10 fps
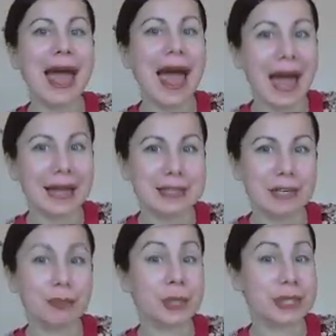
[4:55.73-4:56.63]

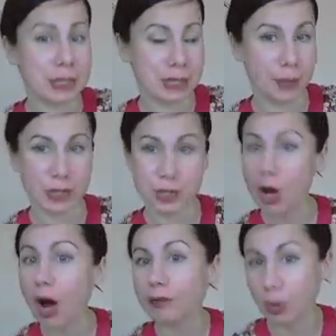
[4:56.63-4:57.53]
active participants
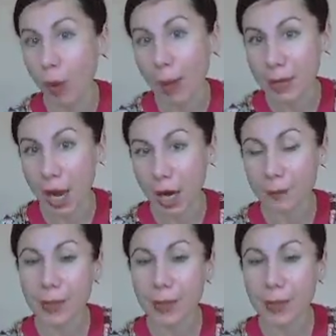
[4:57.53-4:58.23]
of your webinar.